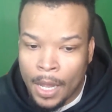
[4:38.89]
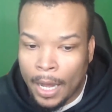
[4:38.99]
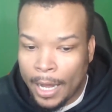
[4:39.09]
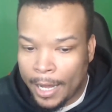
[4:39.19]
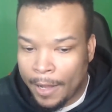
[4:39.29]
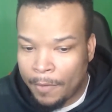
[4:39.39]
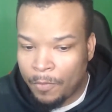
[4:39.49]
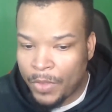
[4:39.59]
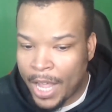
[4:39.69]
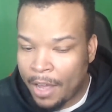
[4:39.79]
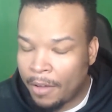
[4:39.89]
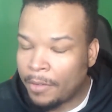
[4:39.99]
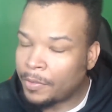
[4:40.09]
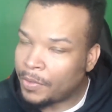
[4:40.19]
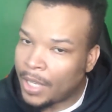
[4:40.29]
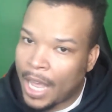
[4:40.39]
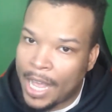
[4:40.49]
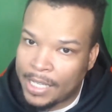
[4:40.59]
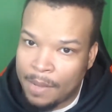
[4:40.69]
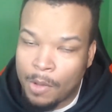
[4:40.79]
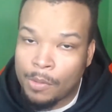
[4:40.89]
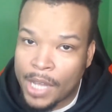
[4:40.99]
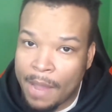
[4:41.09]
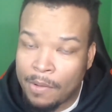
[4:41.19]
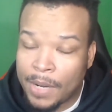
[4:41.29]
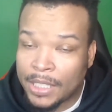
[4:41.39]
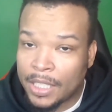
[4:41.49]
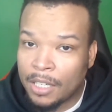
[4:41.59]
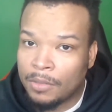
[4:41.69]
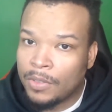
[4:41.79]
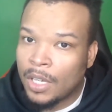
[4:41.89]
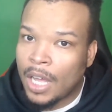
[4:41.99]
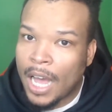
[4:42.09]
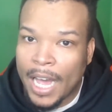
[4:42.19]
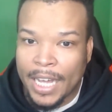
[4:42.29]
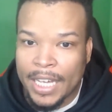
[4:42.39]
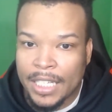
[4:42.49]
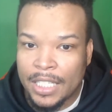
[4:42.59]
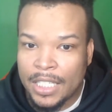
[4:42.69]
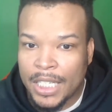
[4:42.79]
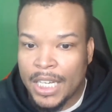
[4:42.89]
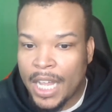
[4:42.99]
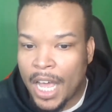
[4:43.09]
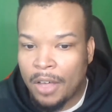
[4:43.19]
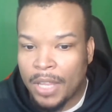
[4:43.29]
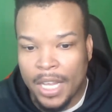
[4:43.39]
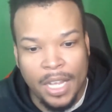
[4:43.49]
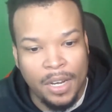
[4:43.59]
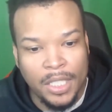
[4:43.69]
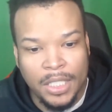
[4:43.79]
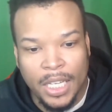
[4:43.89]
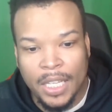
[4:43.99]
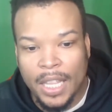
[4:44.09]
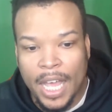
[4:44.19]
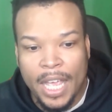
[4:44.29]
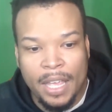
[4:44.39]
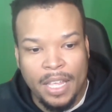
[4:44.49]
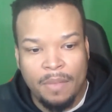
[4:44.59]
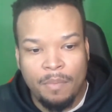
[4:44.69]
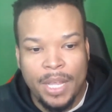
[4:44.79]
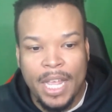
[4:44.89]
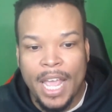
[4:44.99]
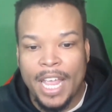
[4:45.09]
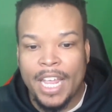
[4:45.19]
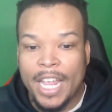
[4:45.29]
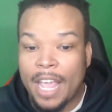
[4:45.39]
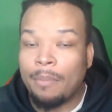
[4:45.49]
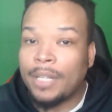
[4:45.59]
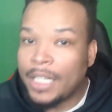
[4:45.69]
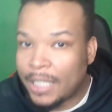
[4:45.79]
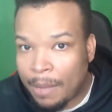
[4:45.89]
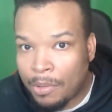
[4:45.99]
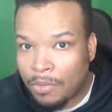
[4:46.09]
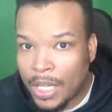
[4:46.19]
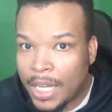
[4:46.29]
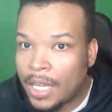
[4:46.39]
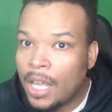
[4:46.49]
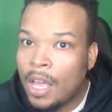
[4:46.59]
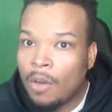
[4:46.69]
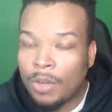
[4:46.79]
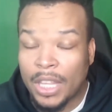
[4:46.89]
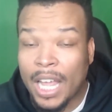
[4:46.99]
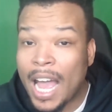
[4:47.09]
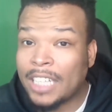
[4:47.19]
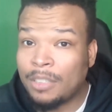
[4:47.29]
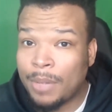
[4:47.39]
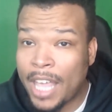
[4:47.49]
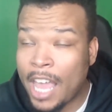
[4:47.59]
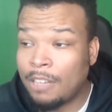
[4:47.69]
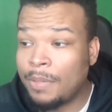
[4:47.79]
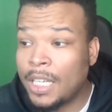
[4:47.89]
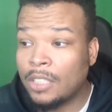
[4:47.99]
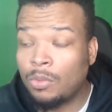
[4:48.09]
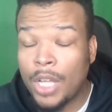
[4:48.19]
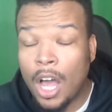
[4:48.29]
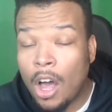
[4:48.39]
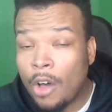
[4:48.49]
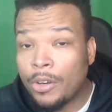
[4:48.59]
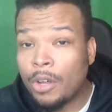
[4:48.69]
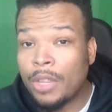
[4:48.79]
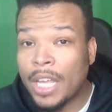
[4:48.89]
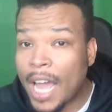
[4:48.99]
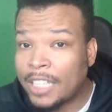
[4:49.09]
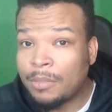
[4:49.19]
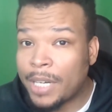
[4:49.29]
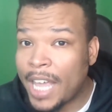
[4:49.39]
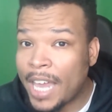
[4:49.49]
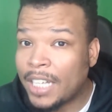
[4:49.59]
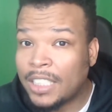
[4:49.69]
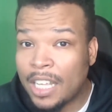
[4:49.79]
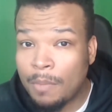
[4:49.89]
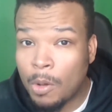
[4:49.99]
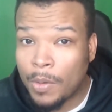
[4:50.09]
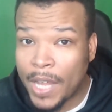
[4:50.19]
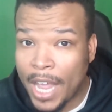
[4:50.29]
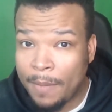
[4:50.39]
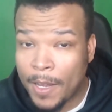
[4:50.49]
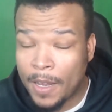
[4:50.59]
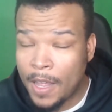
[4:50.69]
Now, as a mobile gamer myself, I can see how they can see that it can be a gambling type of thing with the gacha mechanics, because we all know the gacha mechanics in mobile gaming